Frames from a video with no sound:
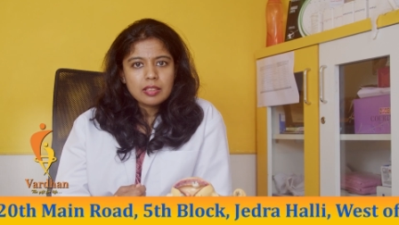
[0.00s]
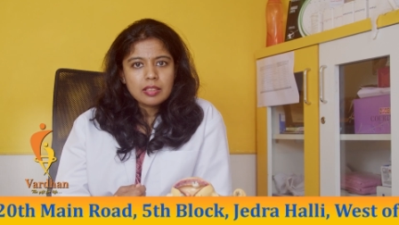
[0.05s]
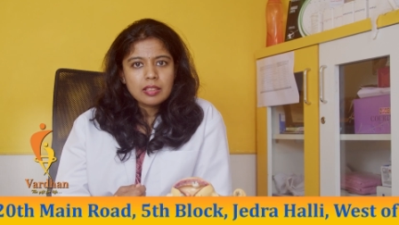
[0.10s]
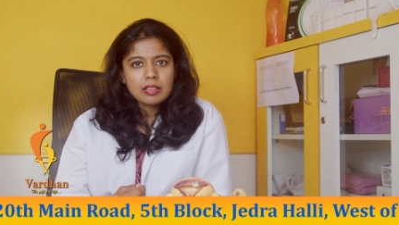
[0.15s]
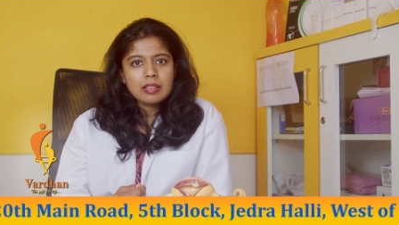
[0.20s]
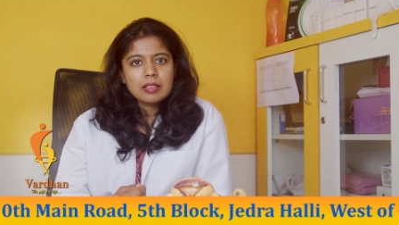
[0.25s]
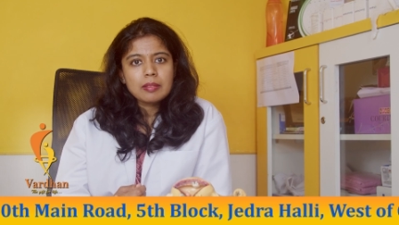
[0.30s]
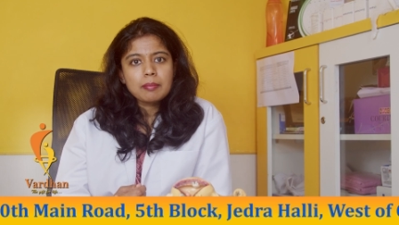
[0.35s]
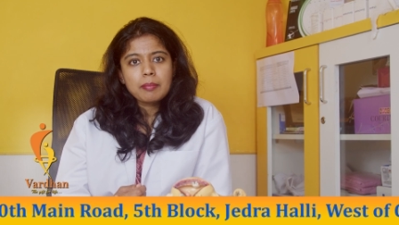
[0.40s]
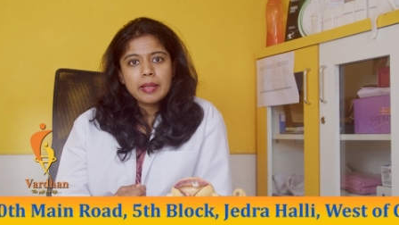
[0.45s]

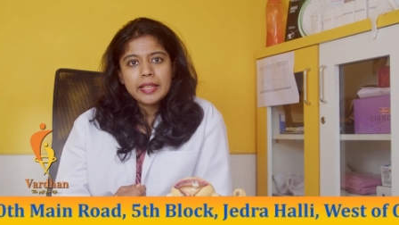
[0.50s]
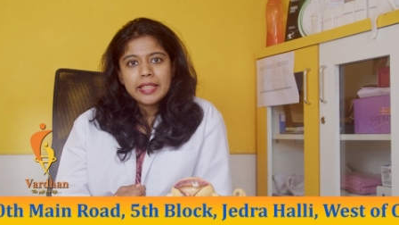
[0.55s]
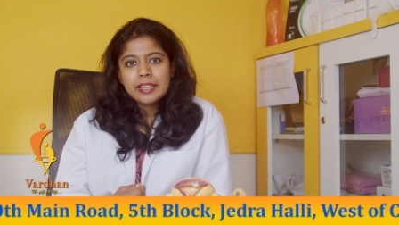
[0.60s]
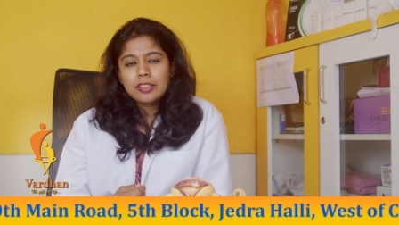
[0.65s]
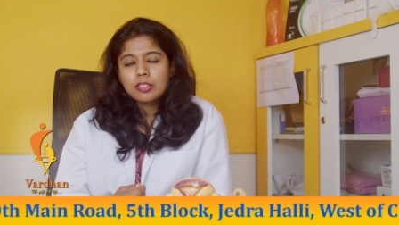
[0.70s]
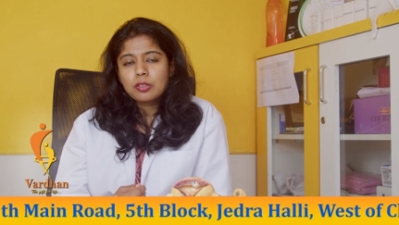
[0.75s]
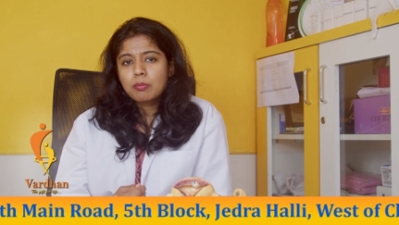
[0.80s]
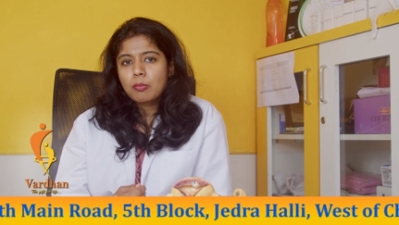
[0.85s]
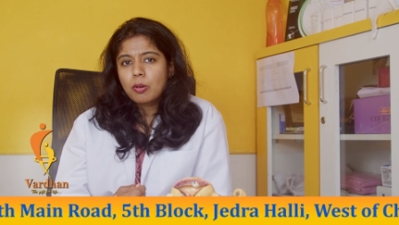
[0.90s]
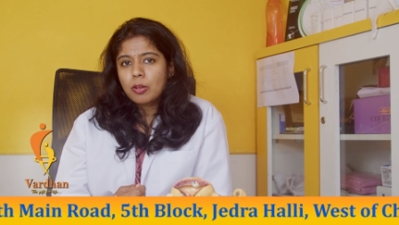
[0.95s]

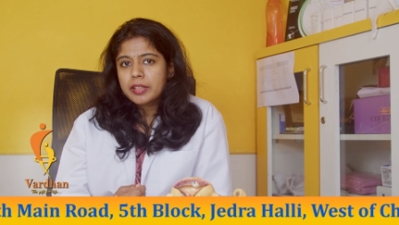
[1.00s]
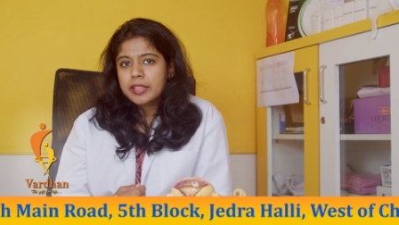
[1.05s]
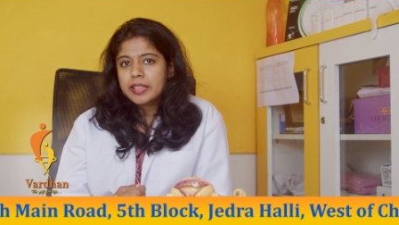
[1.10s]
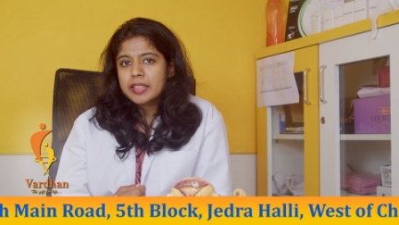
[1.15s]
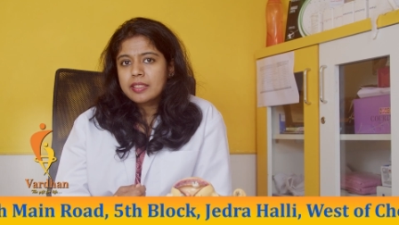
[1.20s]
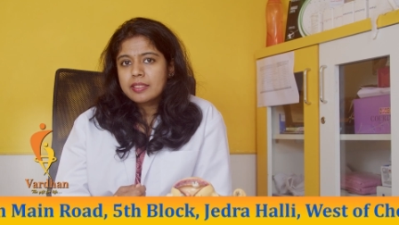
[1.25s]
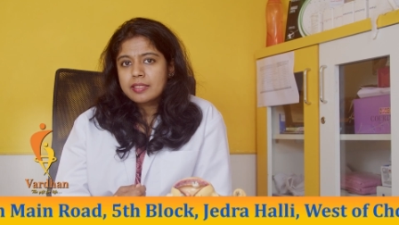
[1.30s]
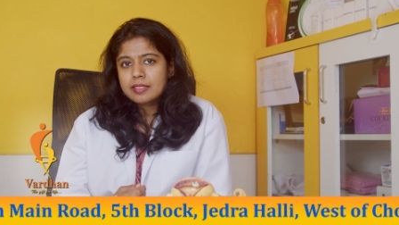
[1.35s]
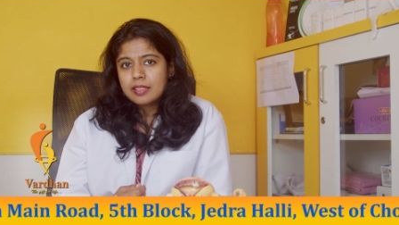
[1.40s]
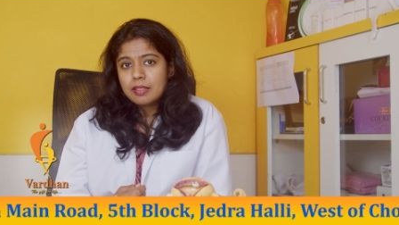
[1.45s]
mild to
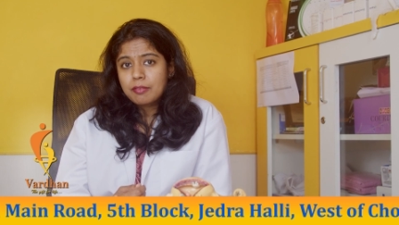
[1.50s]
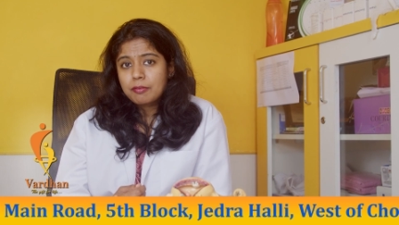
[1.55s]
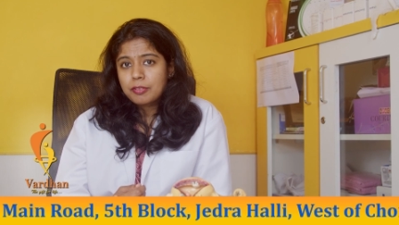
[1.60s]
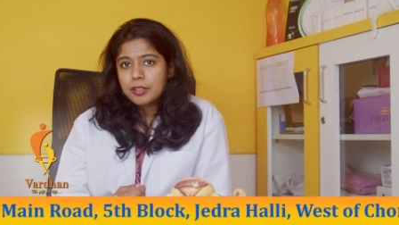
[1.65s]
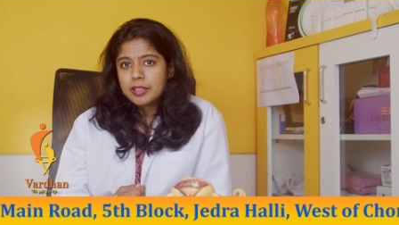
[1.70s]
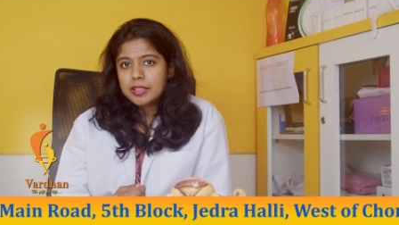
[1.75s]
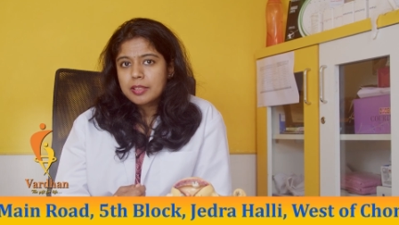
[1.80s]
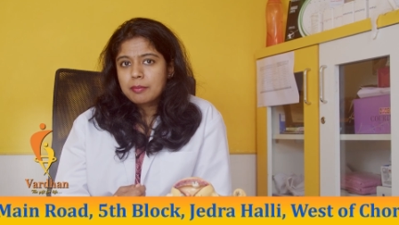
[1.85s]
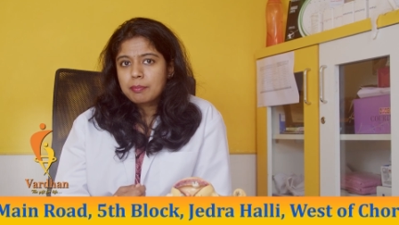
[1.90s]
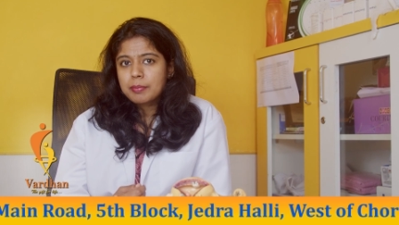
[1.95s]
moderate
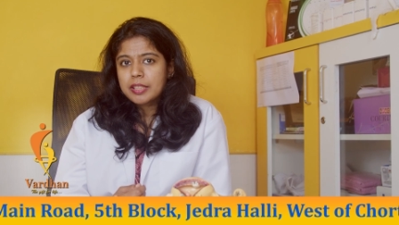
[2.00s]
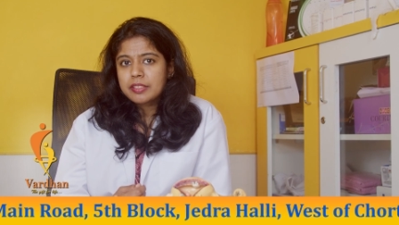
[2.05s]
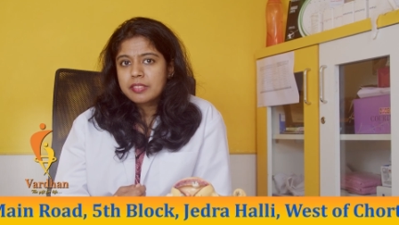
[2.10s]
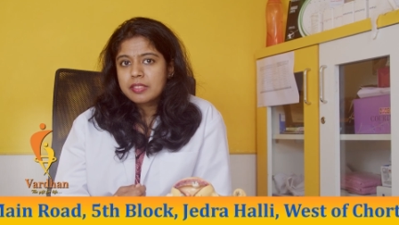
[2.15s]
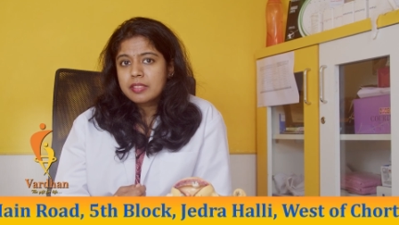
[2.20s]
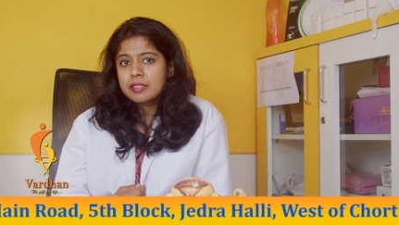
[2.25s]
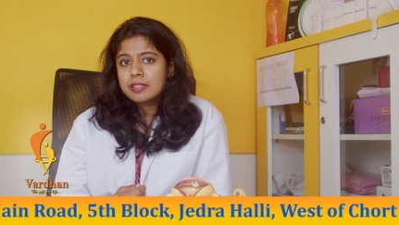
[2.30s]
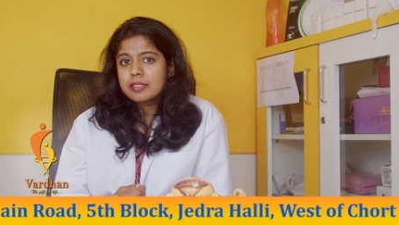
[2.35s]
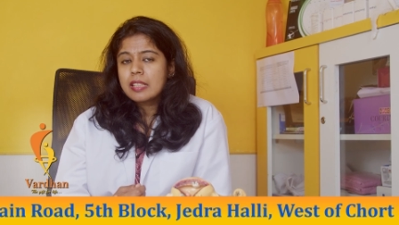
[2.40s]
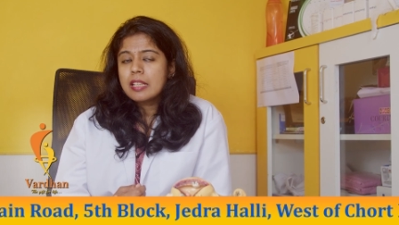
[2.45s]
discomfort in
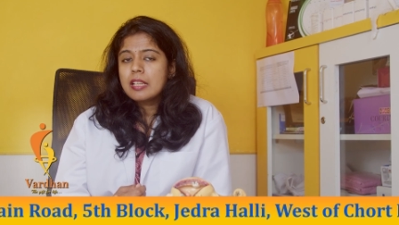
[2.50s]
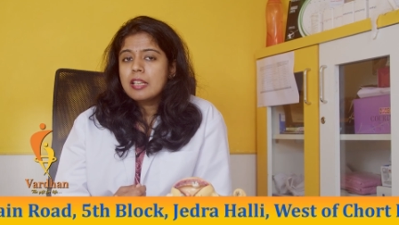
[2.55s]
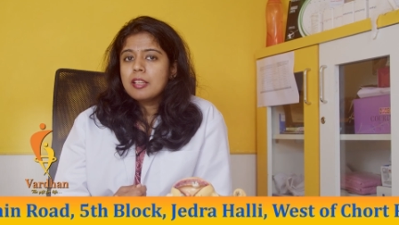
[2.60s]
patients,